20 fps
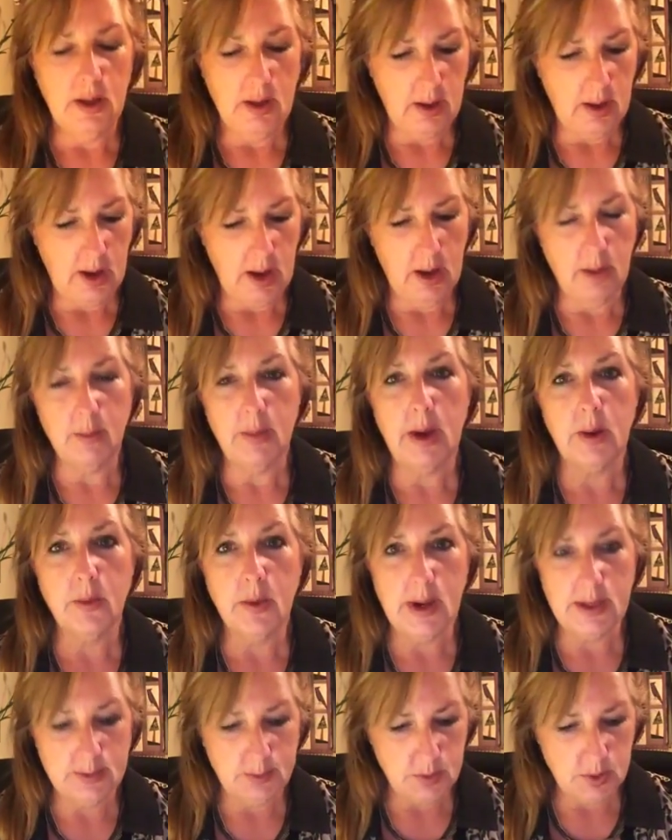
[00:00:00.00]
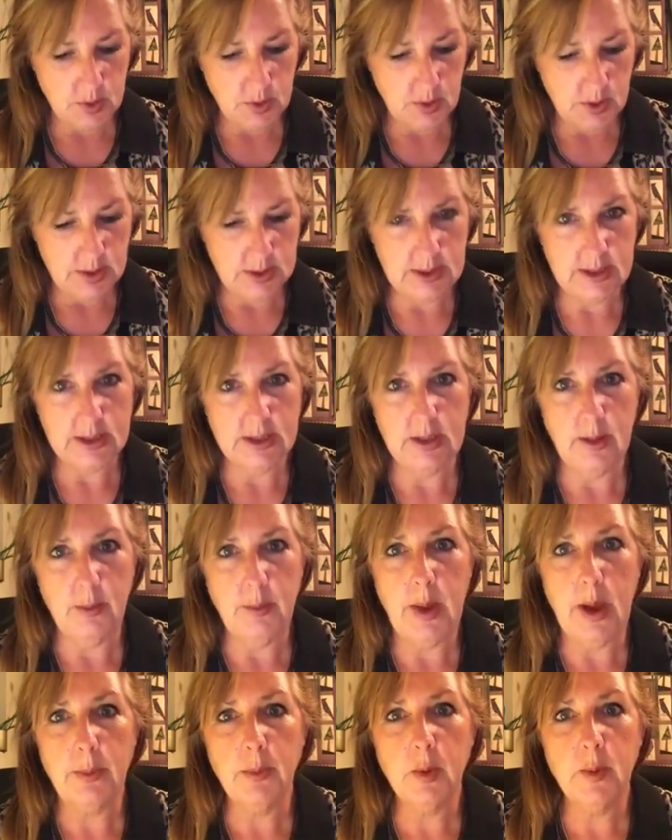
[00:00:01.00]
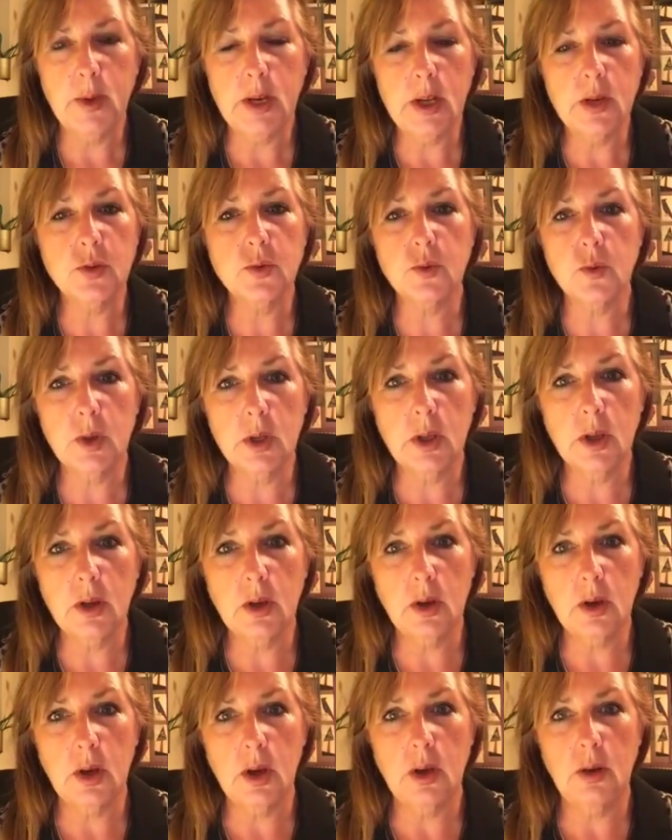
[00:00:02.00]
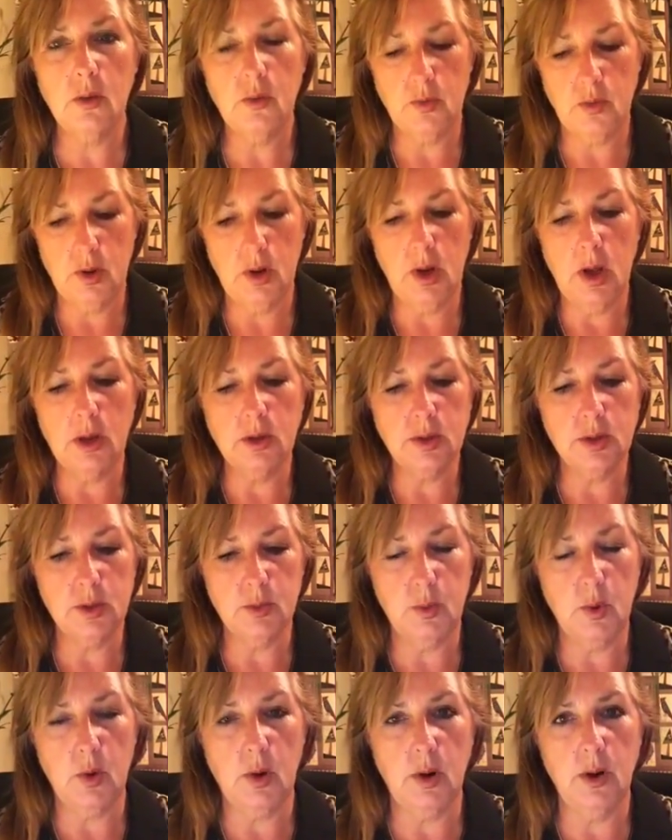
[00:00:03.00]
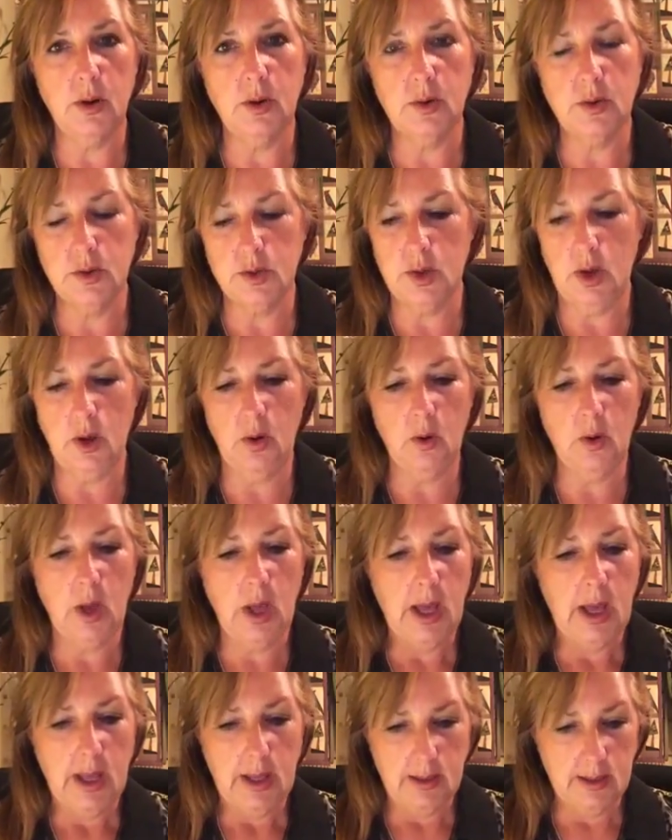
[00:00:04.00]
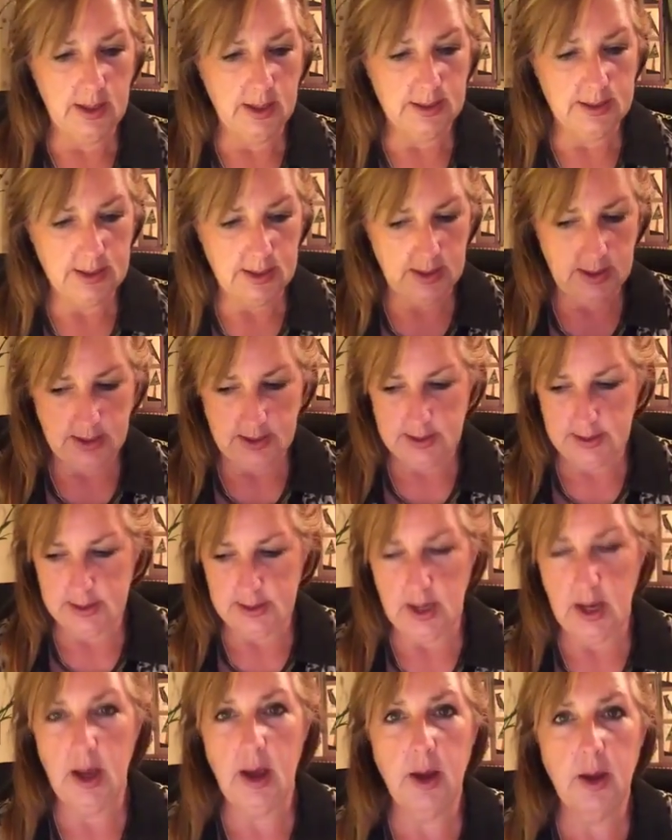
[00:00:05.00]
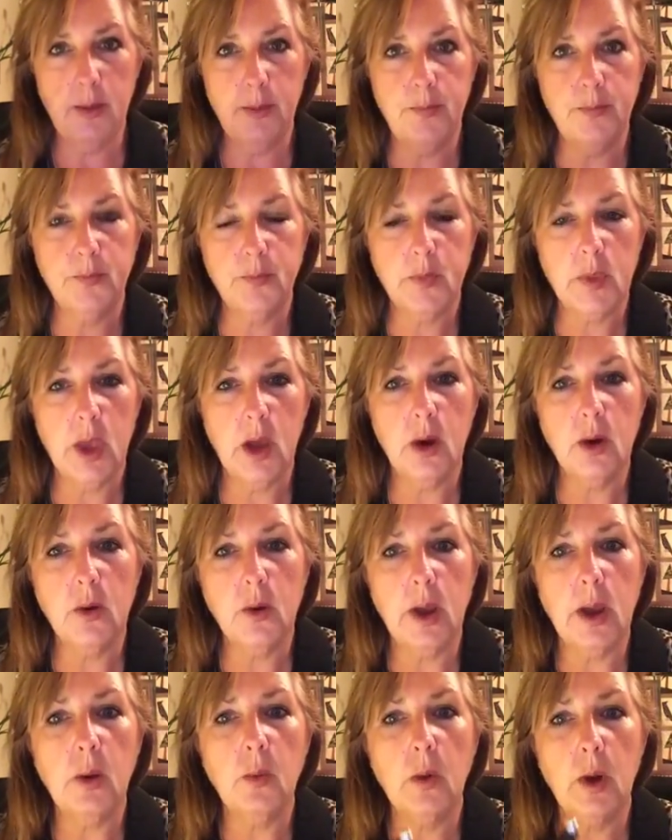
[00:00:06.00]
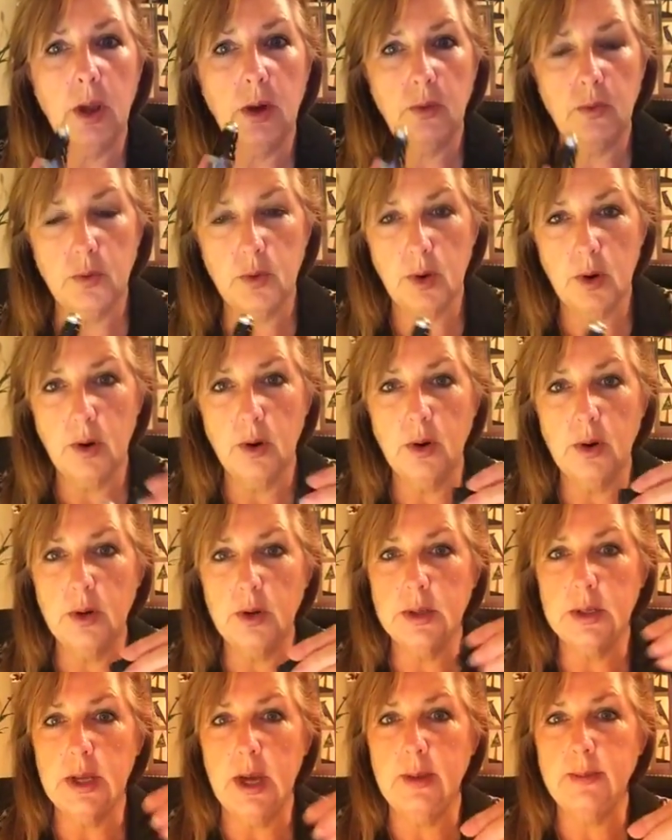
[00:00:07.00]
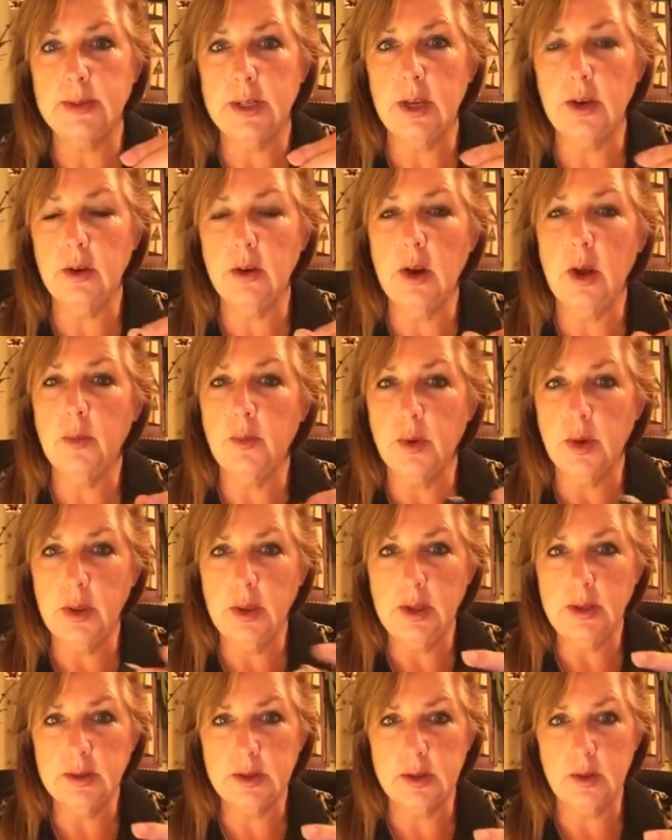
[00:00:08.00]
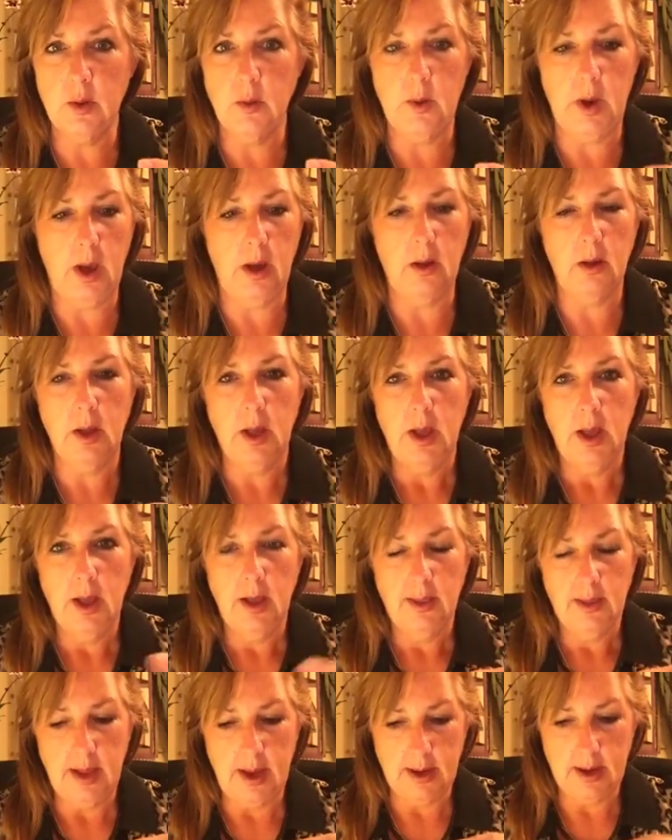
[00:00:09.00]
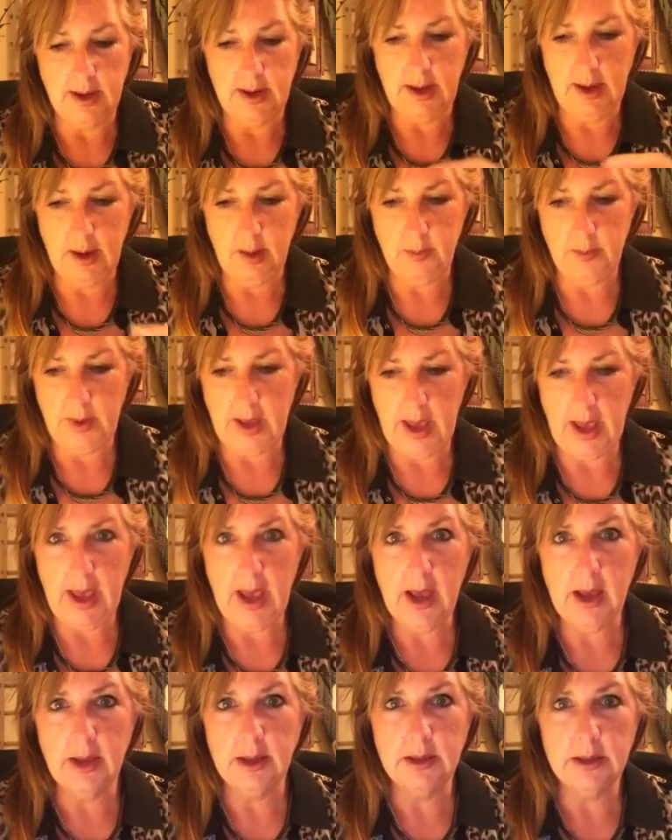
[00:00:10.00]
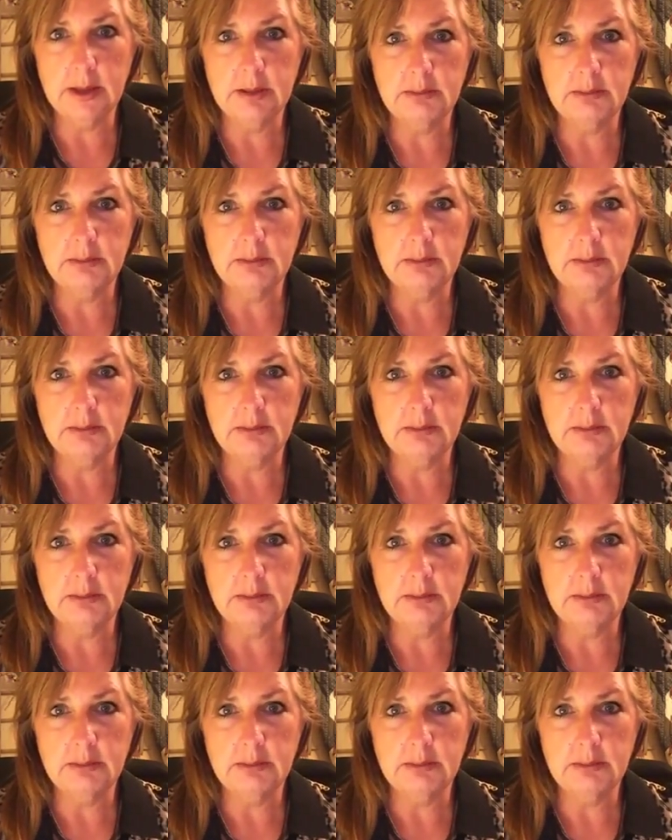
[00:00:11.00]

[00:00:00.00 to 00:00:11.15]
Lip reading: my respiratory system. Peppermint is really good for lung support. So this is a great one for times that you're not breathing so well. That can help. And